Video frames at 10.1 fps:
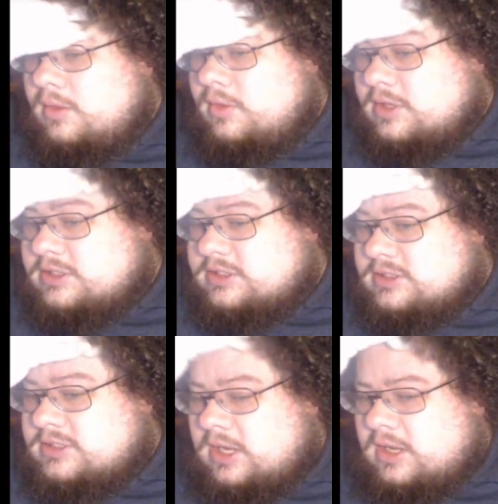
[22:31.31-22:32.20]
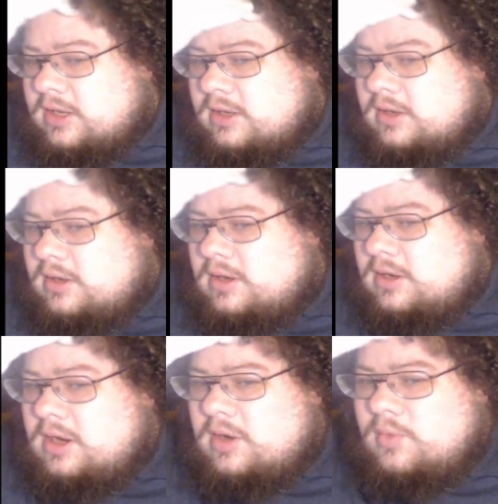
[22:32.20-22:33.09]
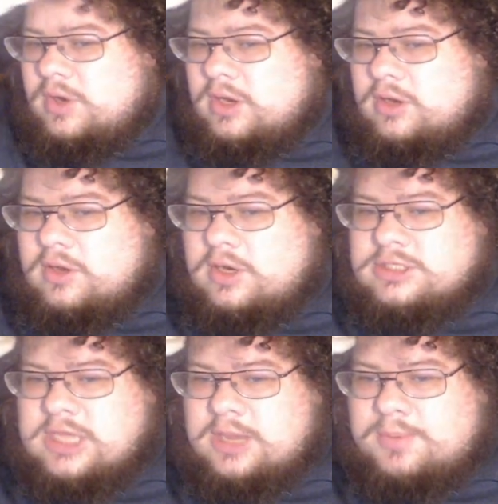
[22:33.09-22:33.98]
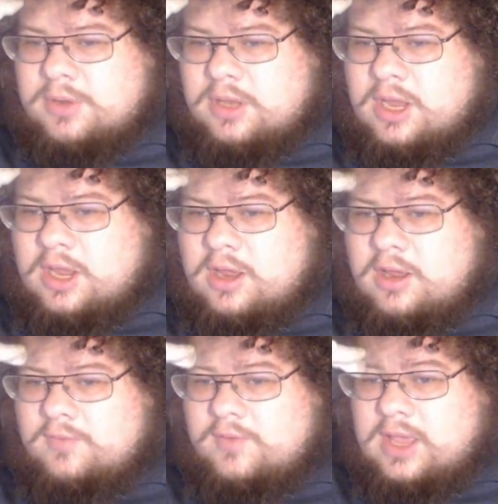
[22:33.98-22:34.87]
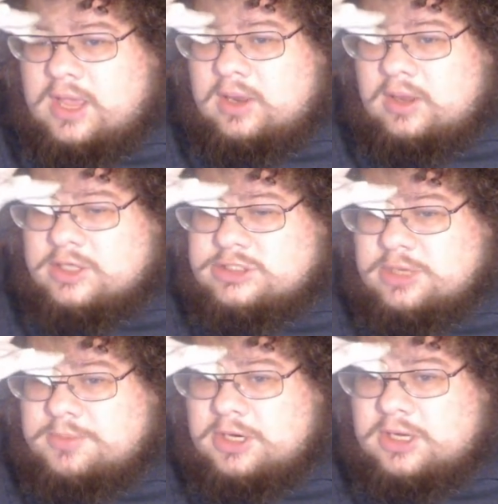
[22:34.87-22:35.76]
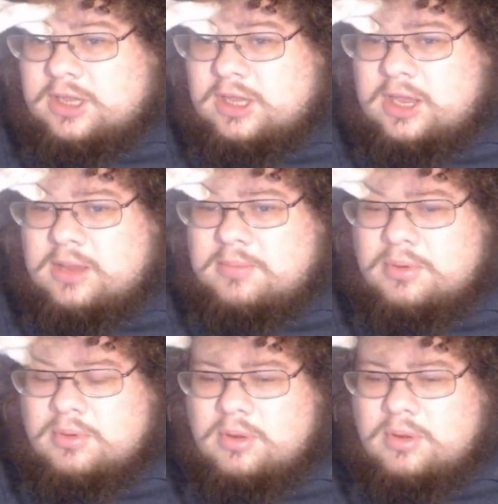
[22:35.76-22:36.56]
This is a really good example of a legitimate clip.